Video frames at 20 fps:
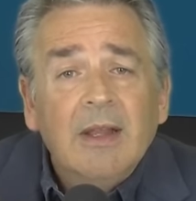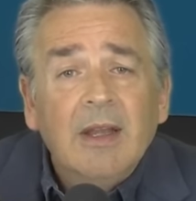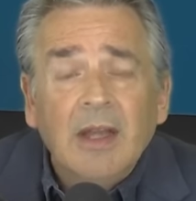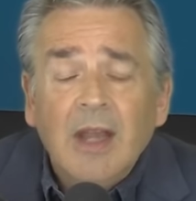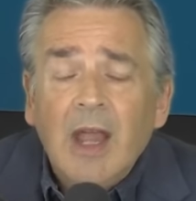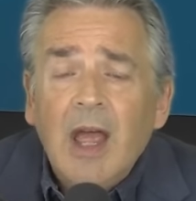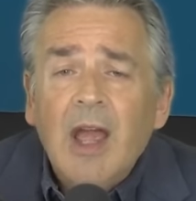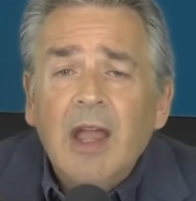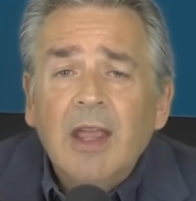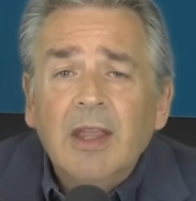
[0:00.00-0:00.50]

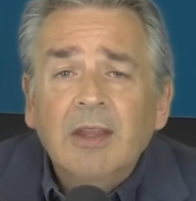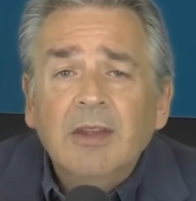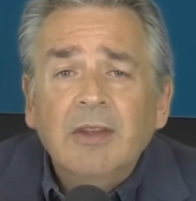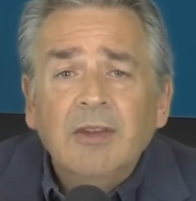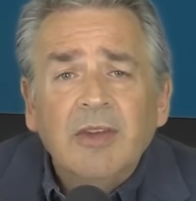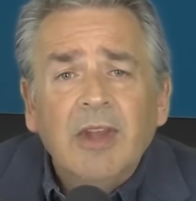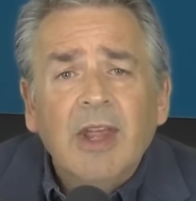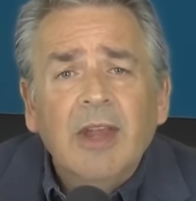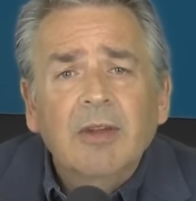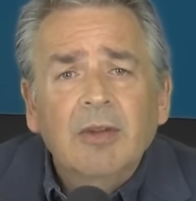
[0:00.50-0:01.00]

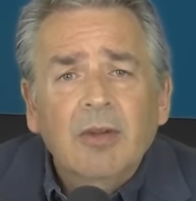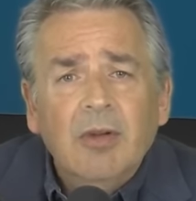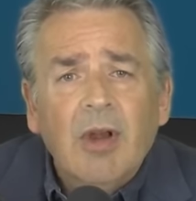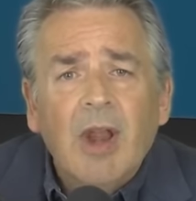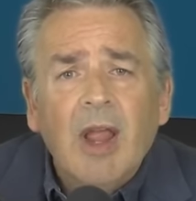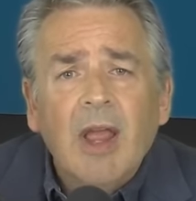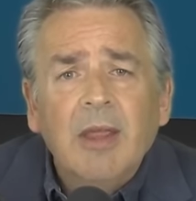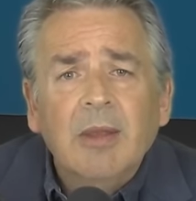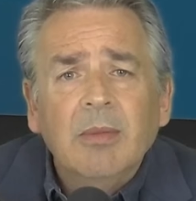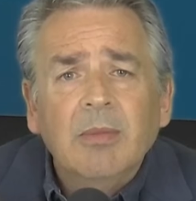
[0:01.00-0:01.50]
lies and
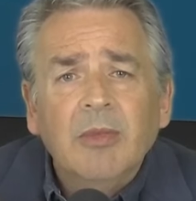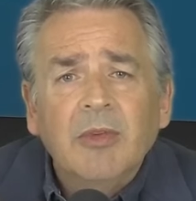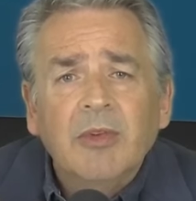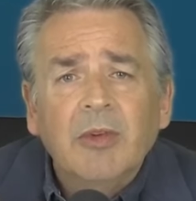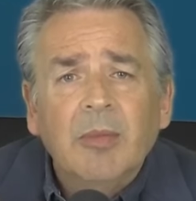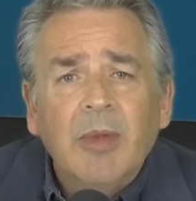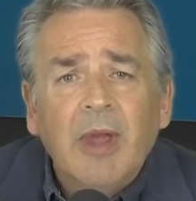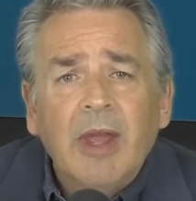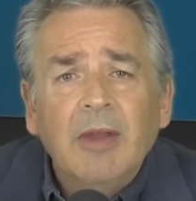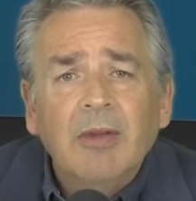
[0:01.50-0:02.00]
crimes
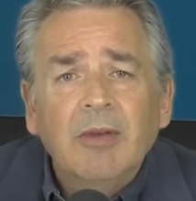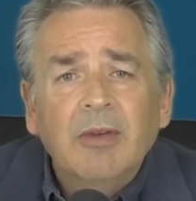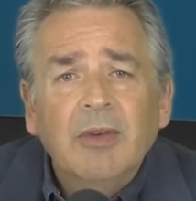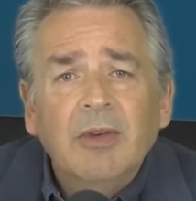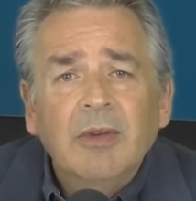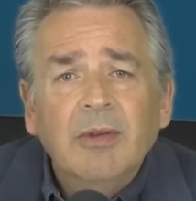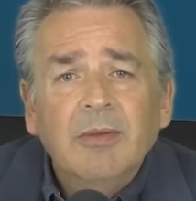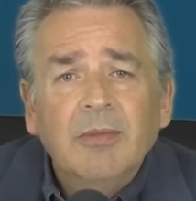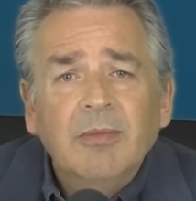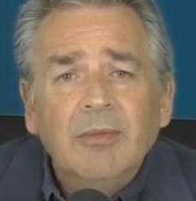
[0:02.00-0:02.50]

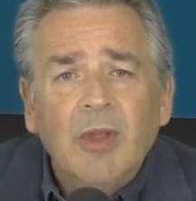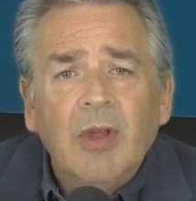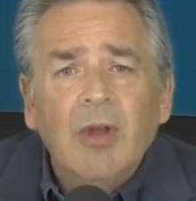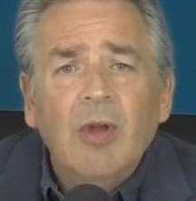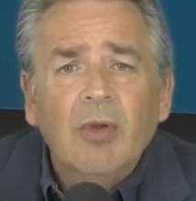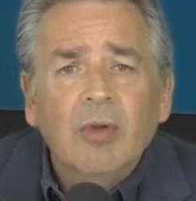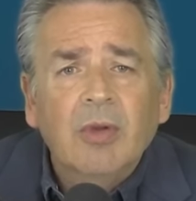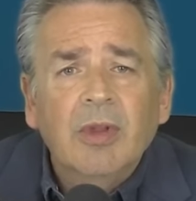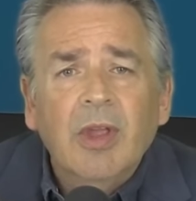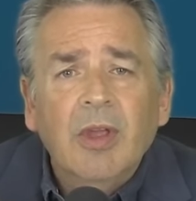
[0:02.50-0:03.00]
about the
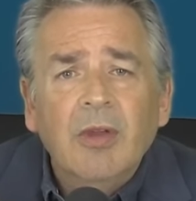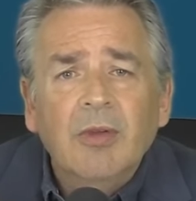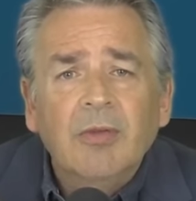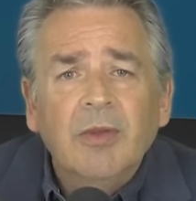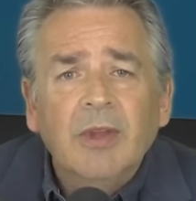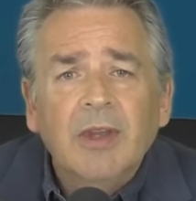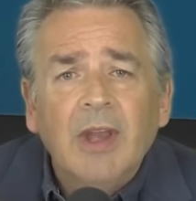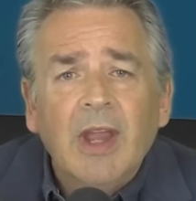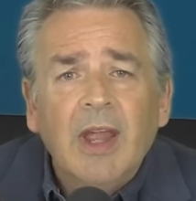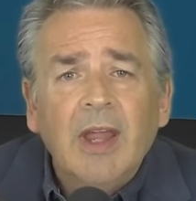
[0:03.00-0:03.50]
whole
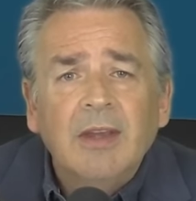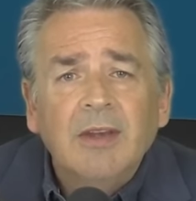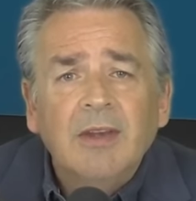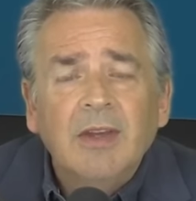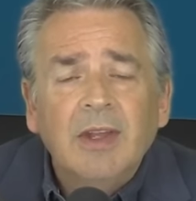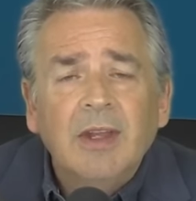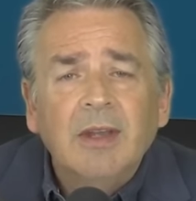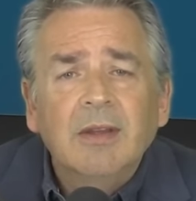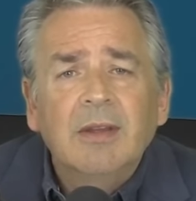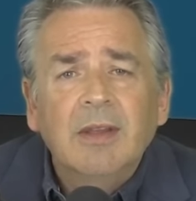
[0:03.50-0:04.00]

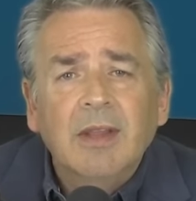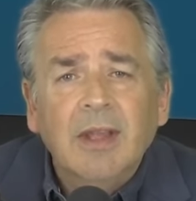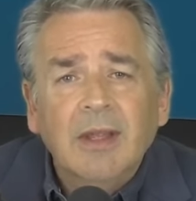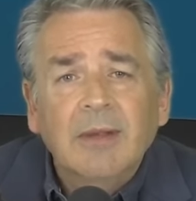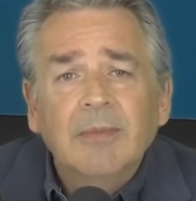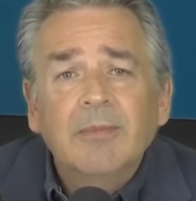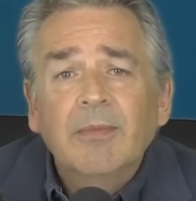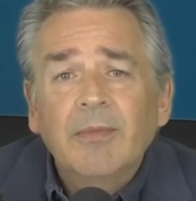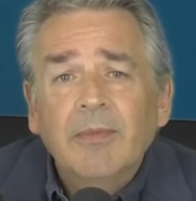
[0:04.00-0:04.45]
COVID-19 thing.